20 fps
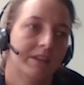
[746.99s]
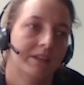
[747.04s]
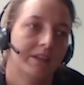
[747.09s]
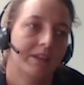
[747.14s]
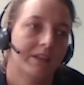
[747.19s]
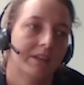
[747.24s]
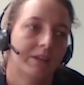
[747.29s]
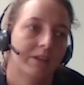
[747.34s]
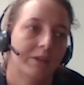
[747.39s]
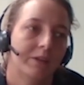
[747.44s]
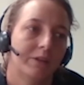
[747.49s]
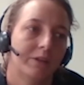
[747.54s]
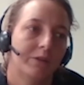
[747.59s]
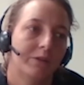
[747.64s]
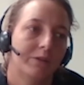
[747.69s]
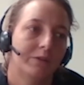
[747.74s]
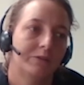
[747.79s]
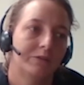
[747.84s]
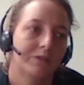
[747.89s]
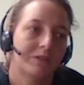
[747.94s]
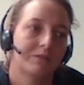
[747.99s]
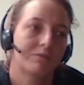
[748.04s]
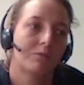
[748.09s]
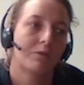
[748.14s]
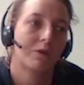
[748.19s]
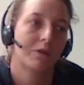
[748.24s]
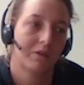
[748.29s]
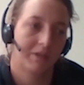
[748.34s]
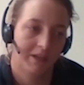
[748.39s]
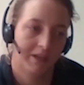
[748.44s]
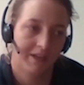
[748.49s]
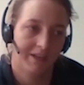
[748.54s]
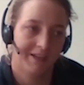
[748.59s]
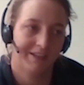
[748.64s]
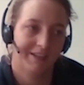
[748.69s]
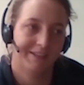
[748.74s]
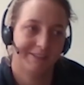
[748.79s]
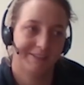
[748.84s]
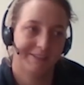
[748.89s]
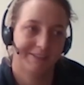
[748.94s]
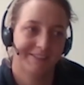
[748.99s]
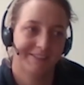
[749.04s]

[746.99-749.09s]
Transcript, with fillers: you know just work hard